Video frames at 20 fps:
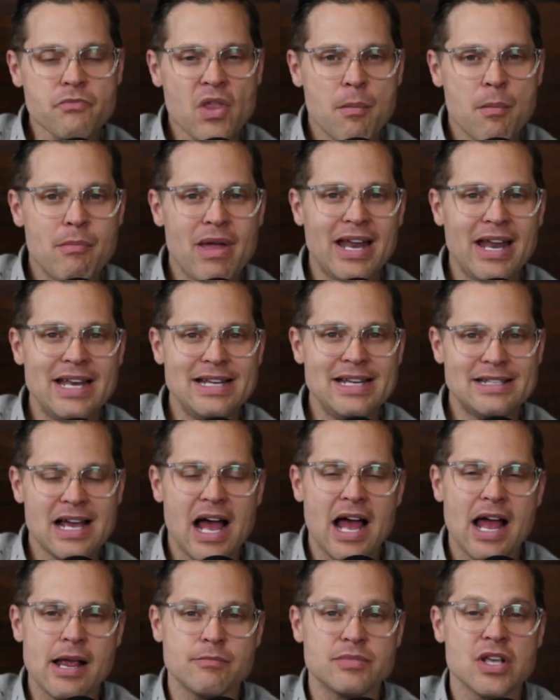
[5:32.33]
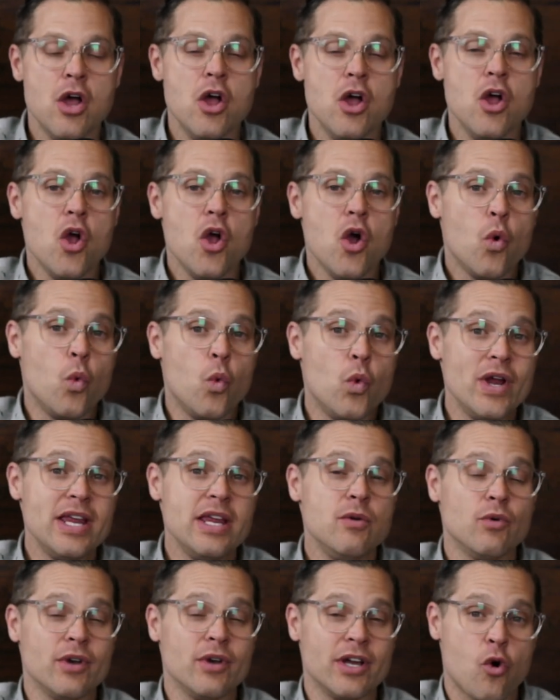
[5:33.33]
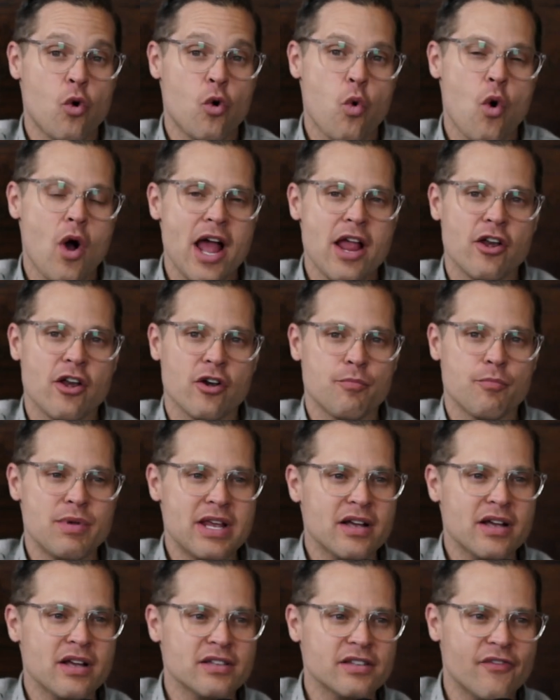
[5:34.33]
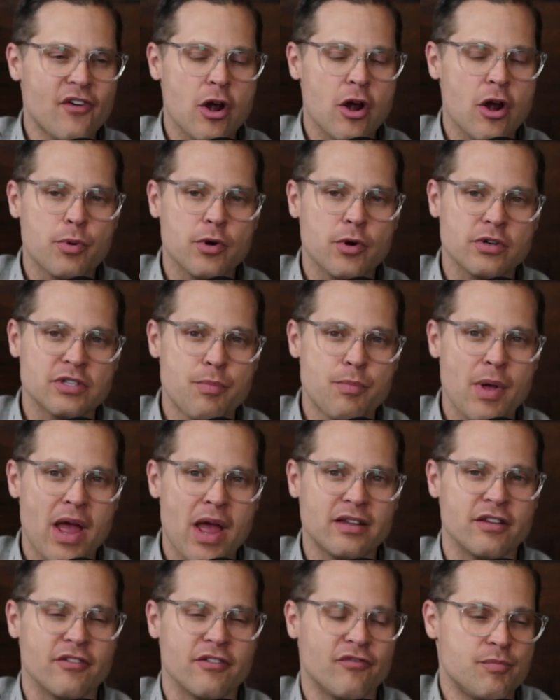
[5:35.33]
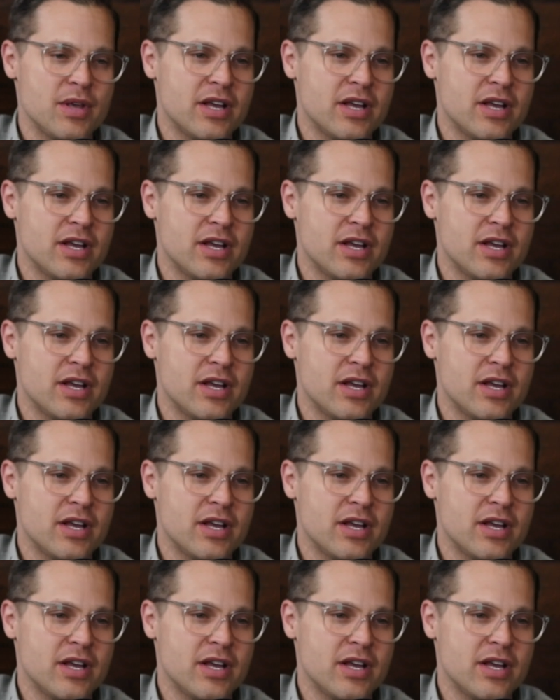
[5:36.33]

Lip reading: Many times we require, because of our perspective,